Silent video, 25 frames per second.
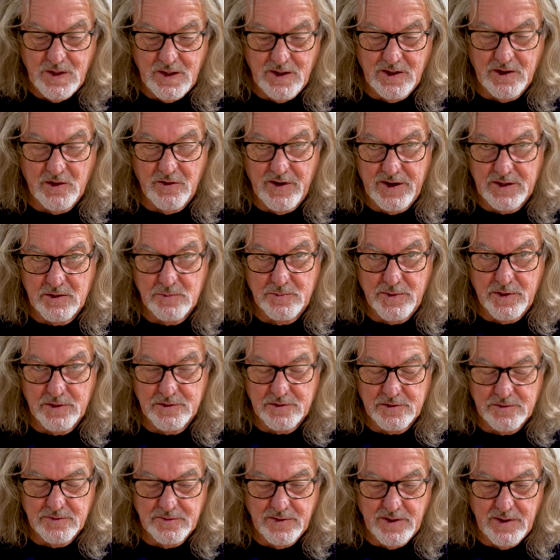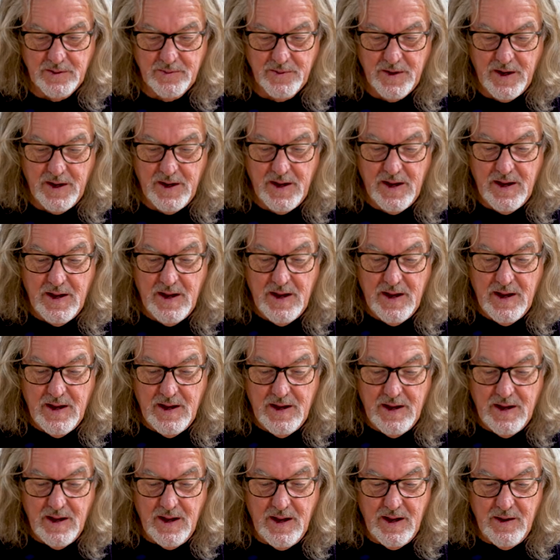Incorrect apostrophe.
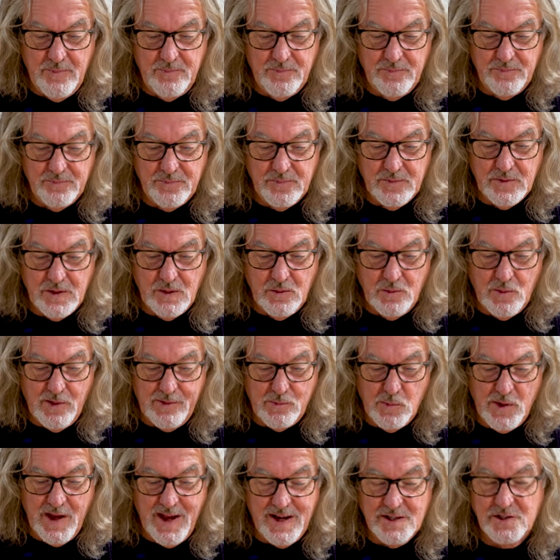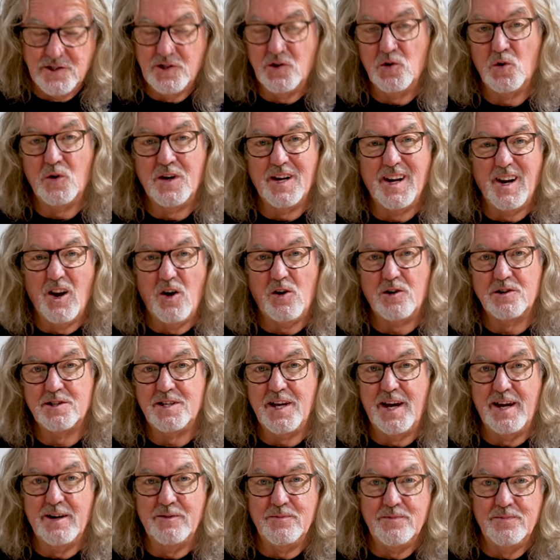We actually call it
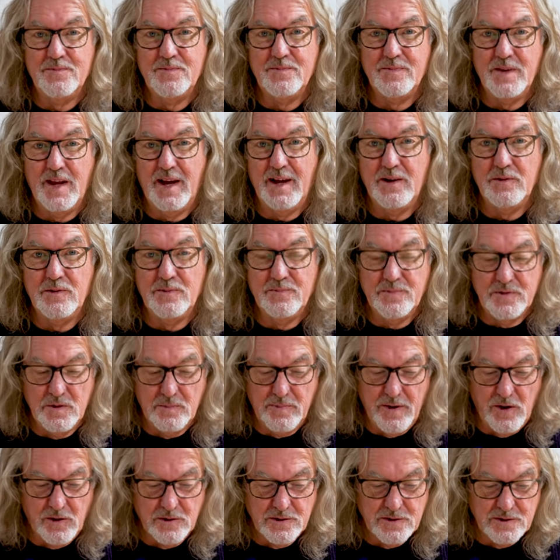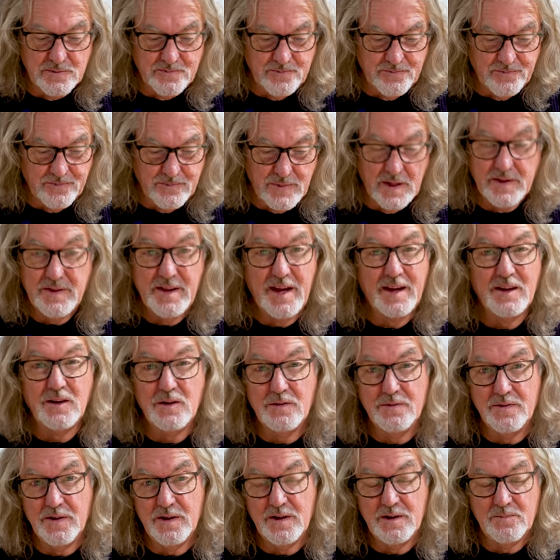lockdown now, the bogs. But thank
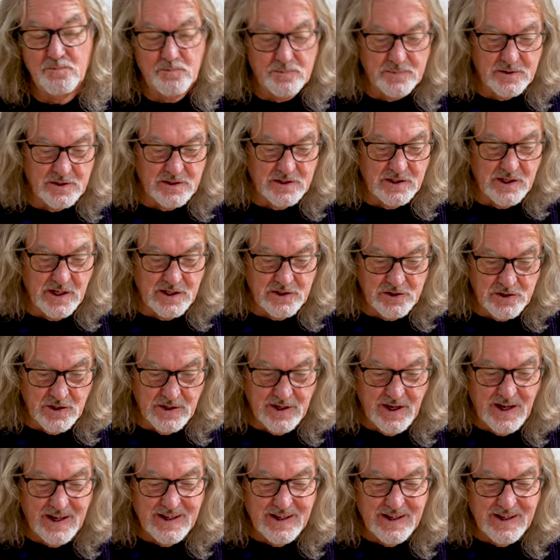you for your suggestion.